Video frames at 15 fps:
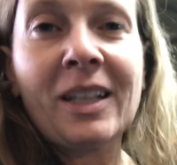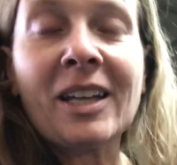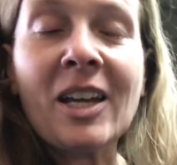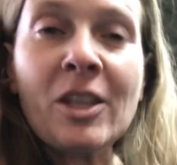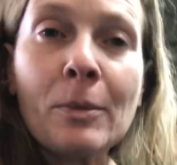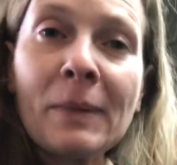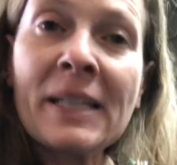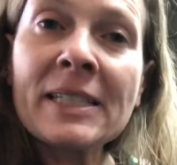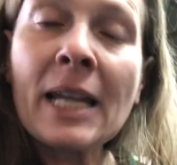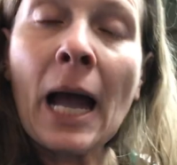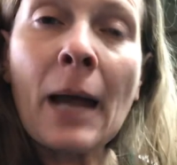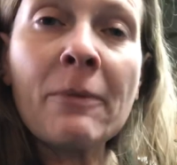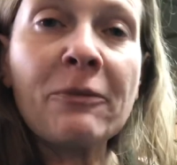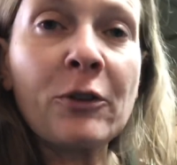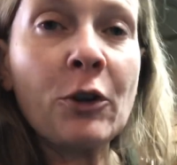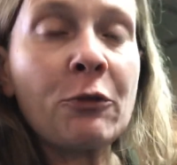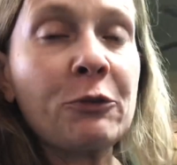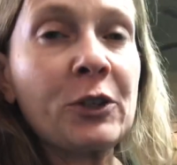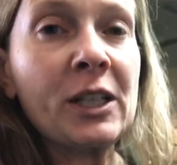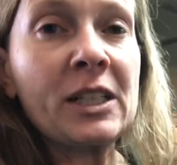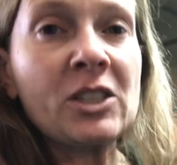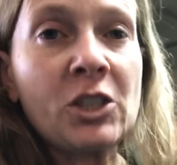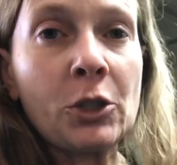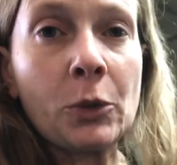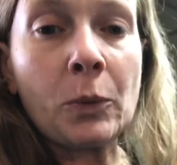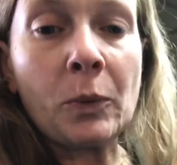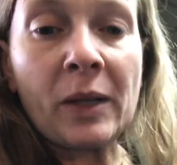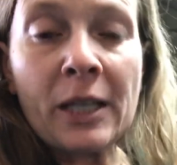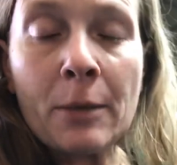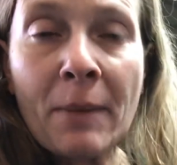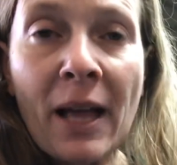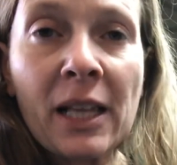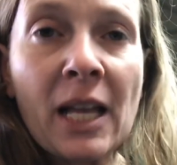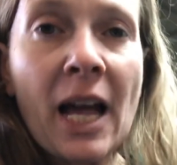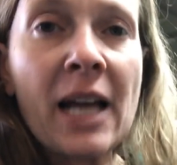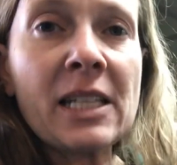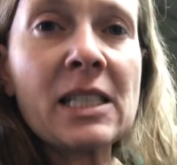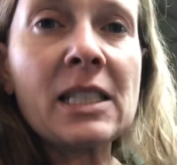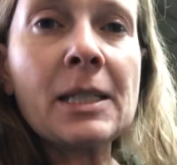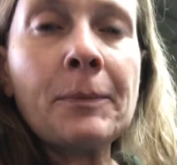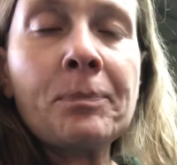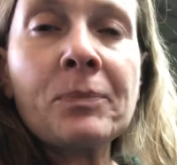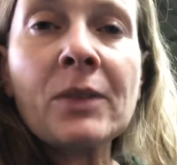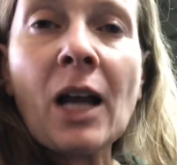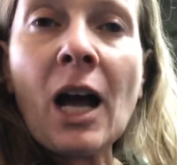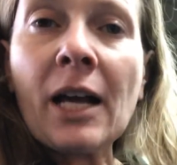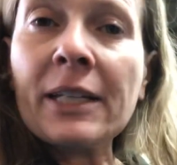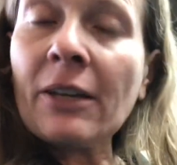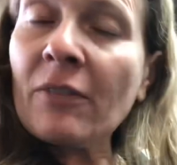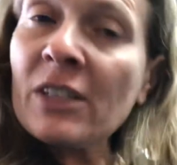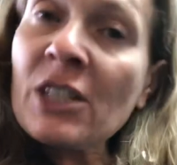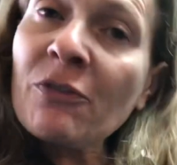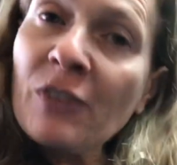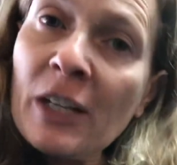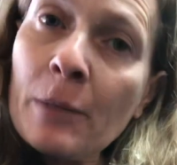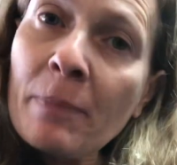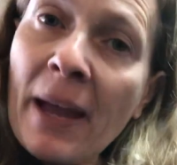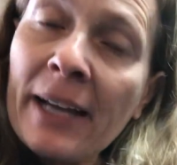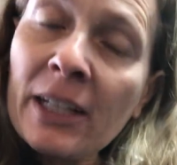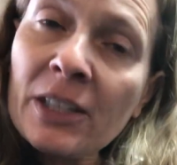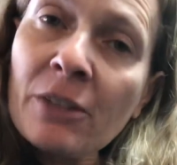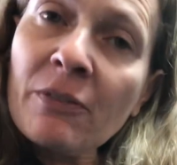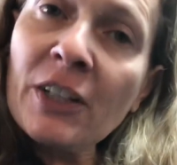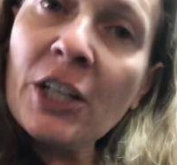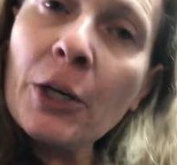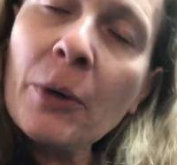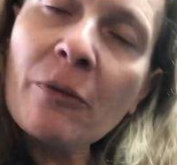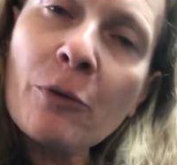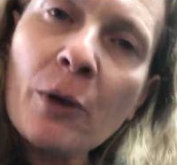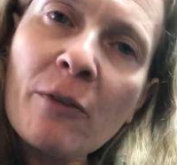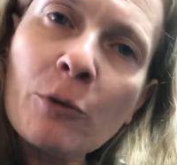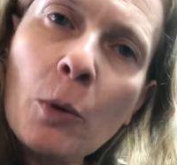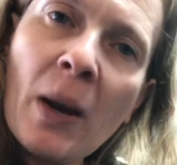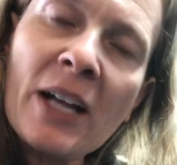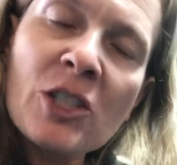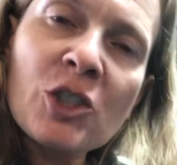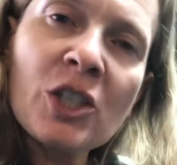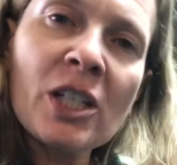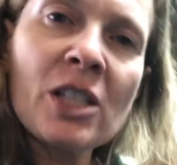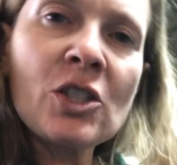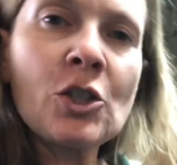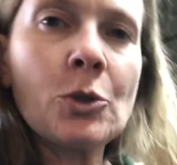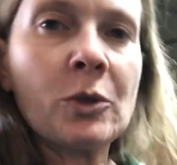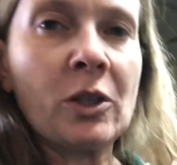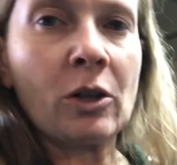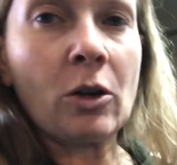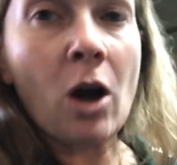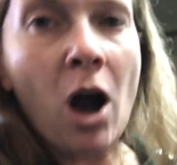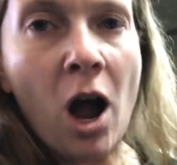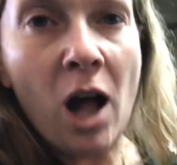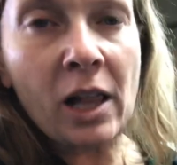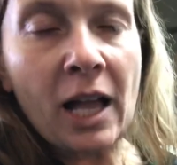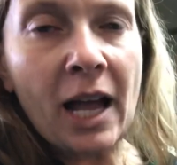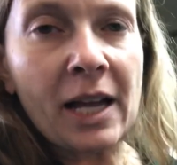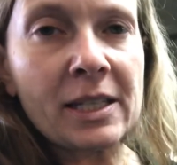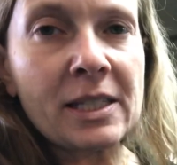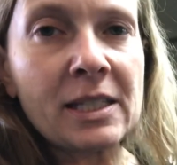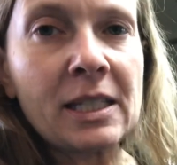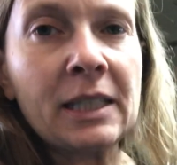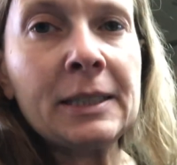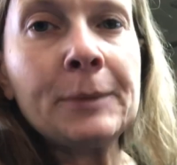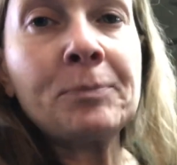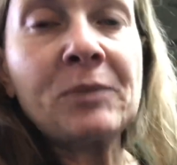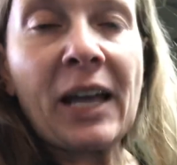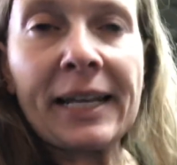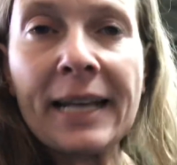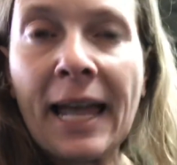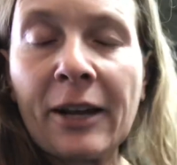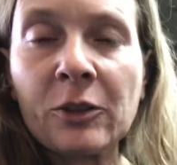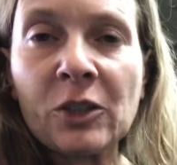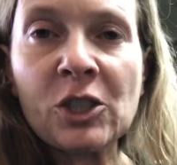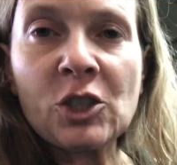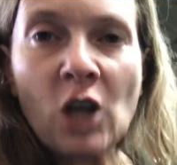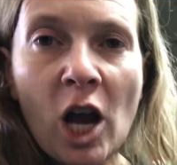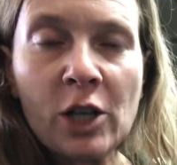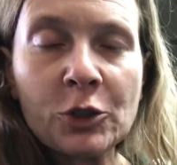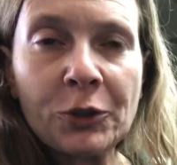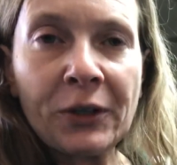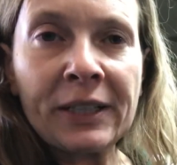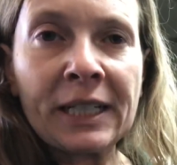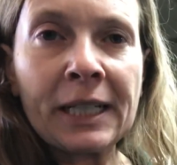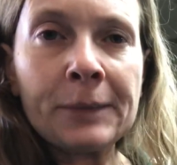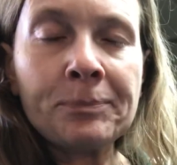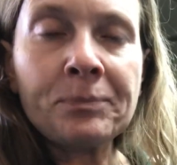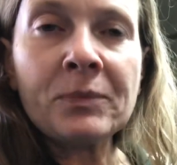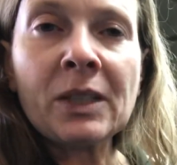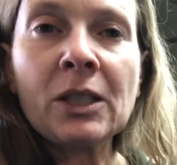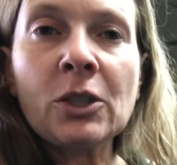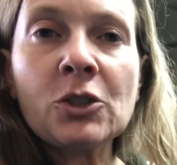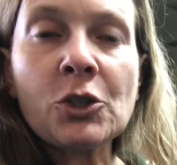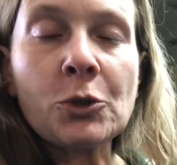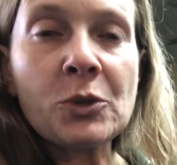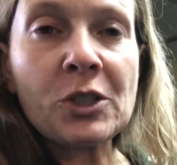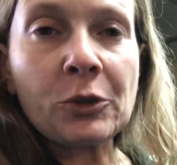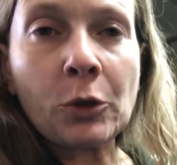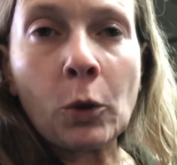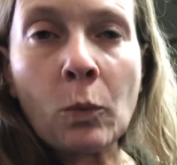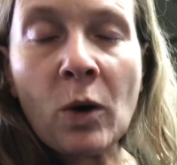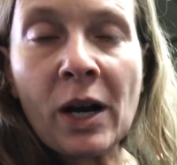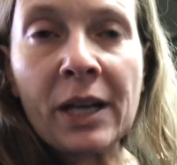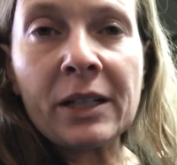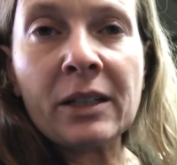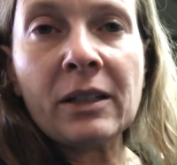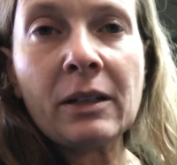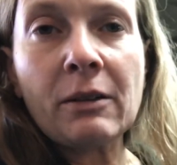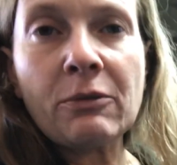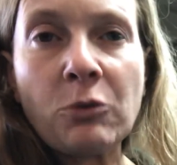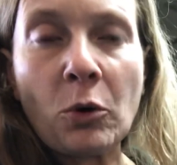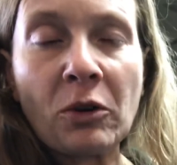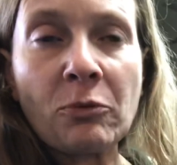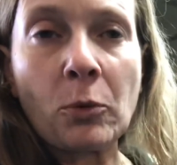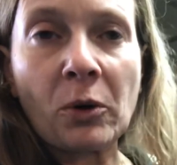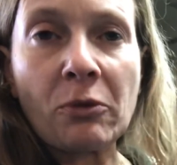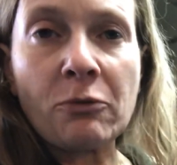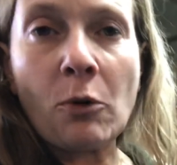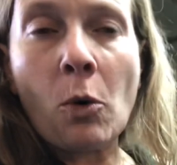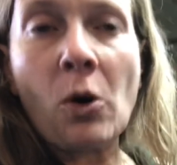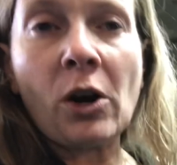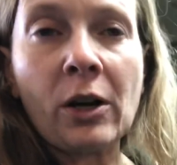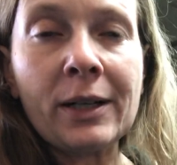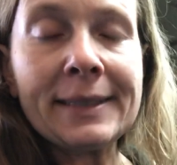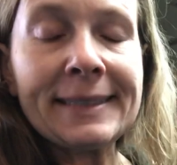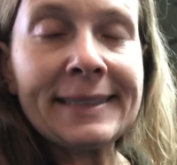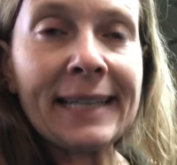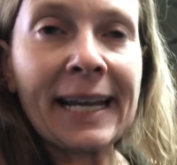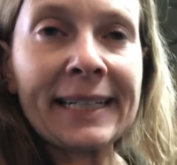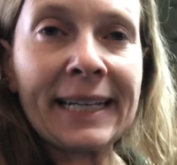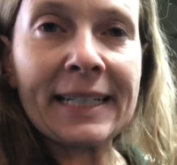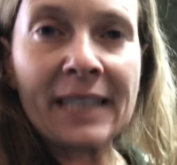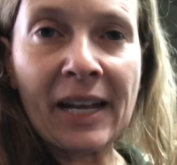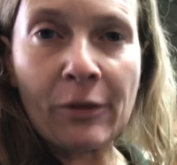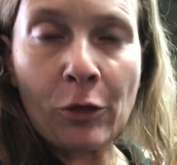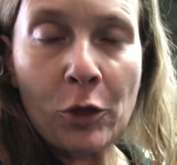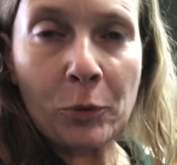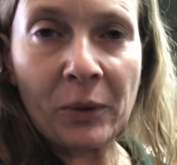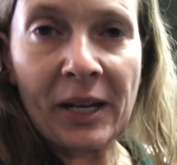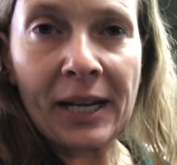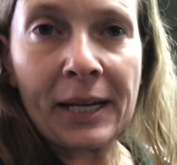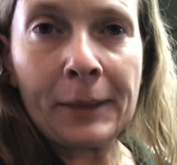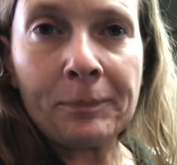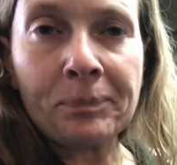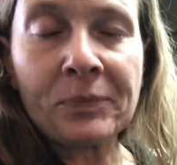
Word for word: In the meantime, feel free to email us, uh, give us feedback on the video. If you have questions, you can call us at Haggerty Dog Training, 201-444-9893,